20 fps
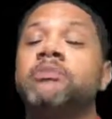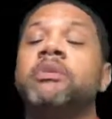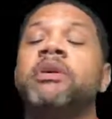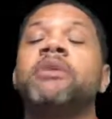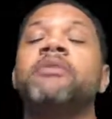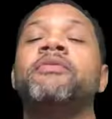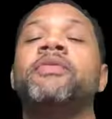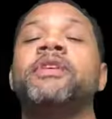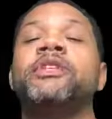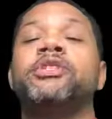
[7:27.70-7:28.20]
is
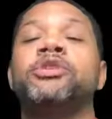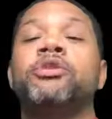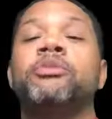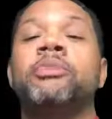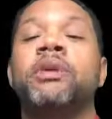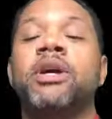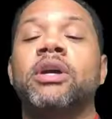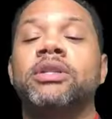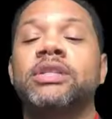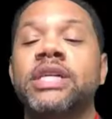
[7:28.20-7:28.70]
beneficial
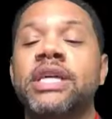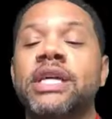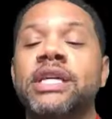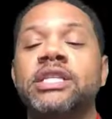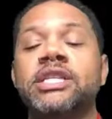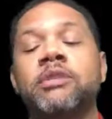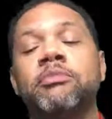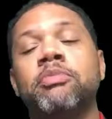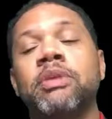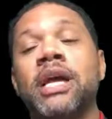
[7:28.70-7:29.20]
because
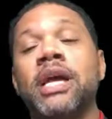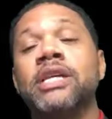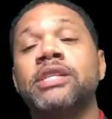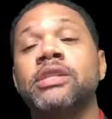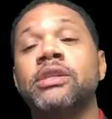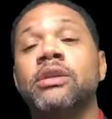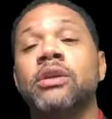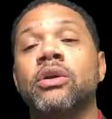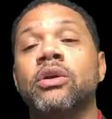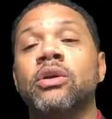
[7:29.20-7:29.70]
it supplies
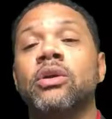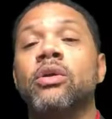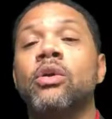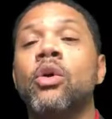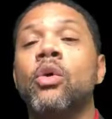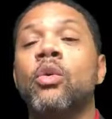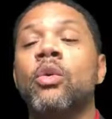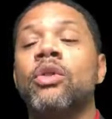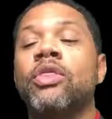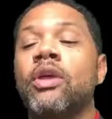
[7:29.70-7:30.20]
the learner
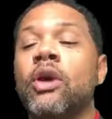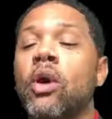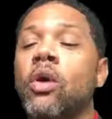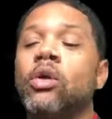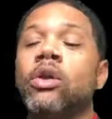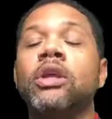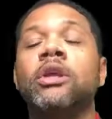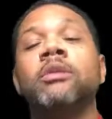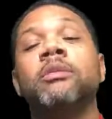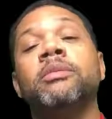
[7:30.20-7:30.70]
with
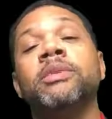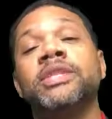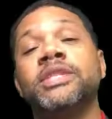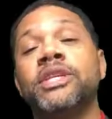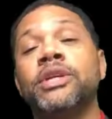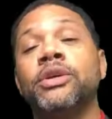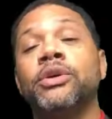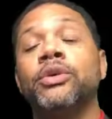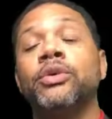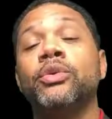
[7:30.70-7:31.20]
only the
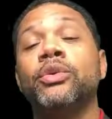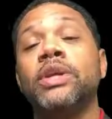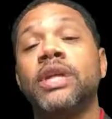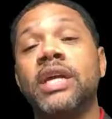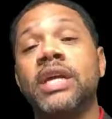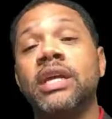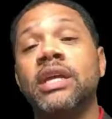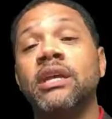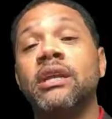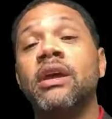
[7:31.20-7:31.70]
material
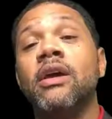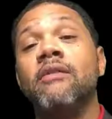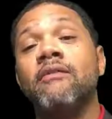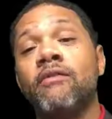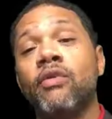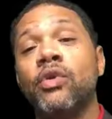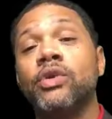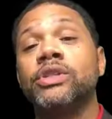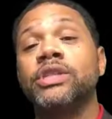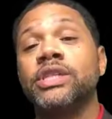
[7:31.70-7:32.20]
needed
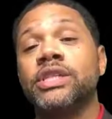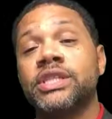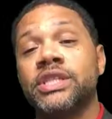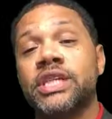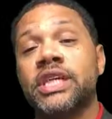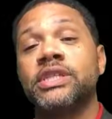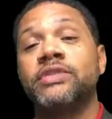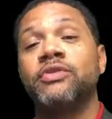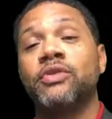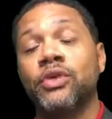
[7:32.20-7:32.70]
for
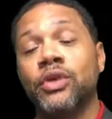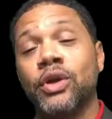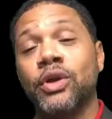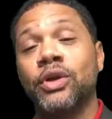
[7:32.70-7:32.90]
successful